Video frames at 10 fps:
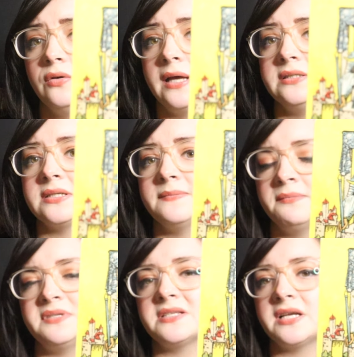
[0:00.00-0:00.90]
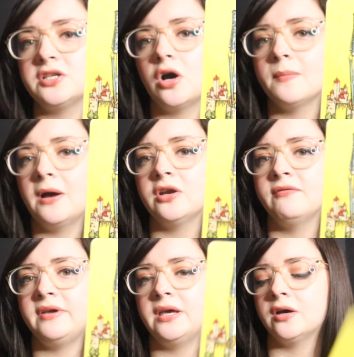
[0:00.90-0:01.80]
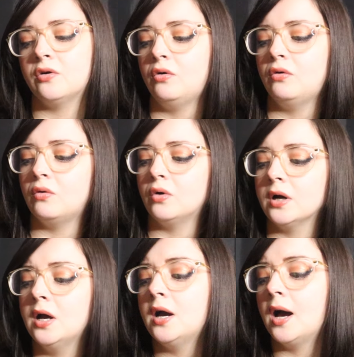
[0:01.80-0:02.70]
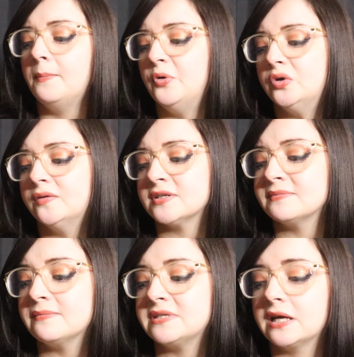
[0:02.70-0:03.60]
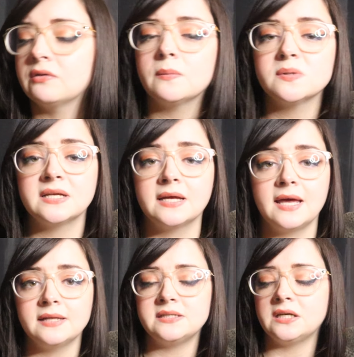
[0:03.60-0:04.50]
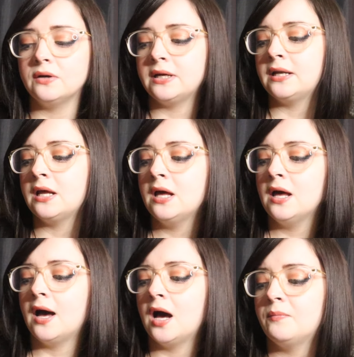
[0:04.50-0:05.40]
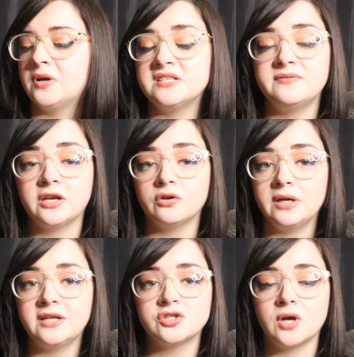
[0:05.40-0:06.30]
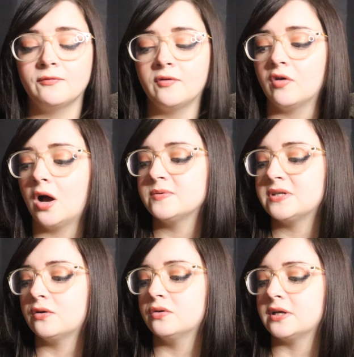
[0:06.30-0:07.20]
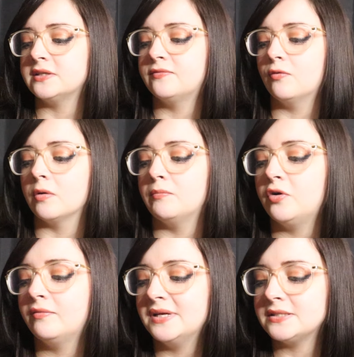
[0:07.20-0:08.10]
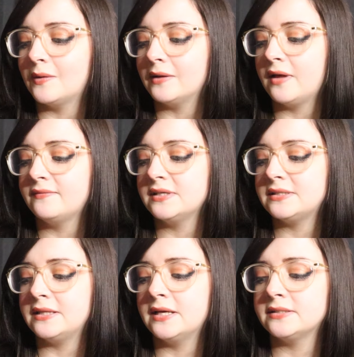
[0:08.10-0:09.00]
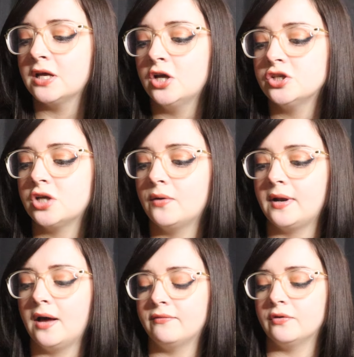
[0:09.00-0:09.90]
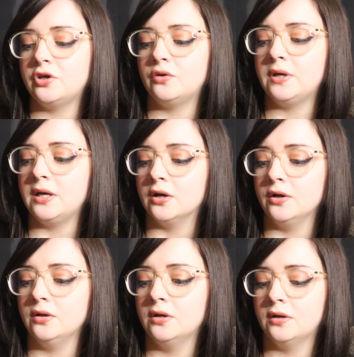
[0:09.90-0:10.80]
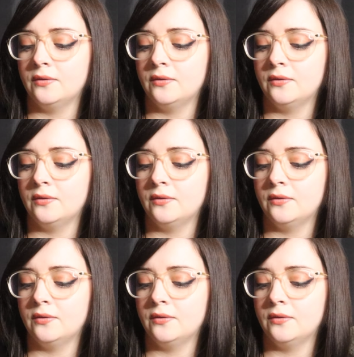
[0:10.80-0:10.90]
Okay, so sometimes this can talk about your vehicle or a move. Sometimes it can represent a Cancerian, um, but it's victory, it's triumph over obstacles, it's for movement. So I love to see this showing up for you here.